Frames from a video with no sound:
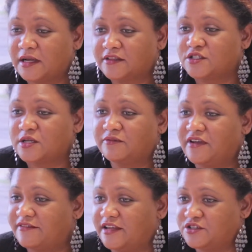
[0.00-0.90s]
among the top
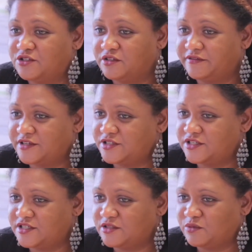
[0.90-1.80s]
500
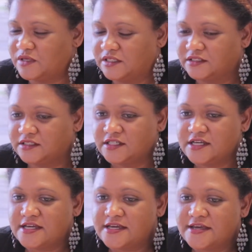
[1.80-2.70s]
universities in the world.
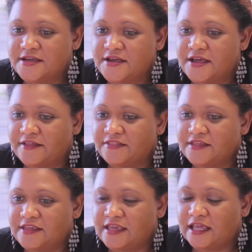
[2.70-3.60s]

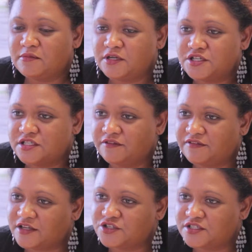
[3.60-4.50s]
The administrative
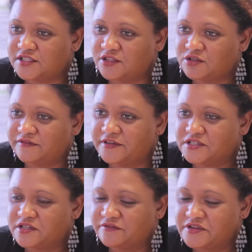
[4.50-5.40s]
functions at the
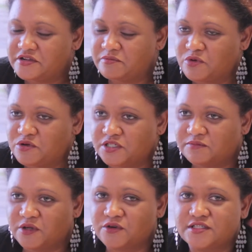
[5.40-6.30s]
university are very
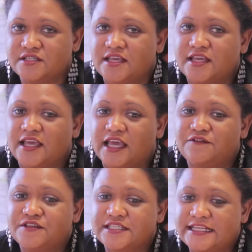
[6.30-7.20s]
important because it
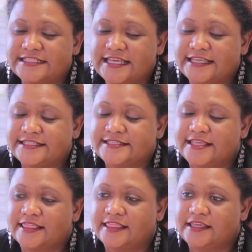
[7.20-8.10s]
facilitates
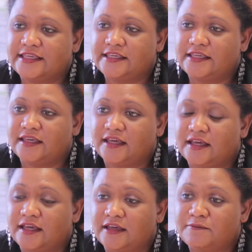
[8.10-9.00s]
the
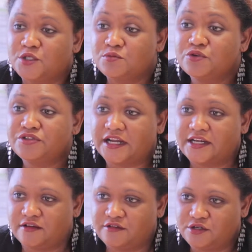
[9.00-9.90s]
smooth
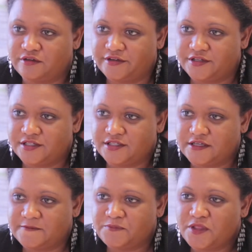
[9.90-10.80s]
running of the
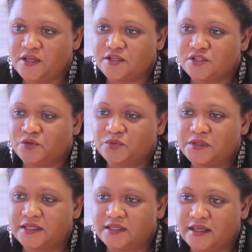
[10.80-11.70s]
university. So
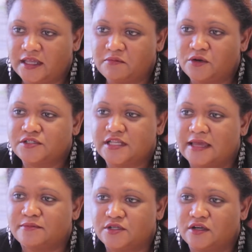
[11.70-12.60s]
we, at most
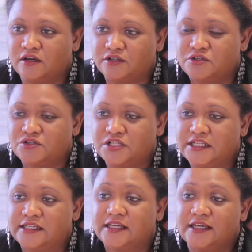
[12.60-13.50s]
times, are
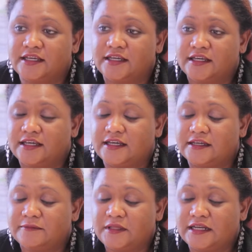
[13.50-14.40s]
usually
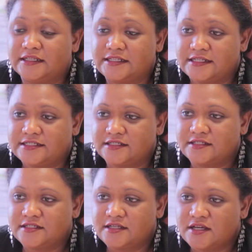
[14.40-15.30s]

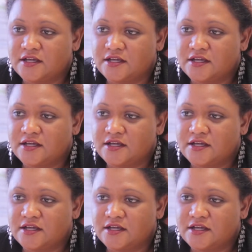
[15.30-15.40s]
inundated.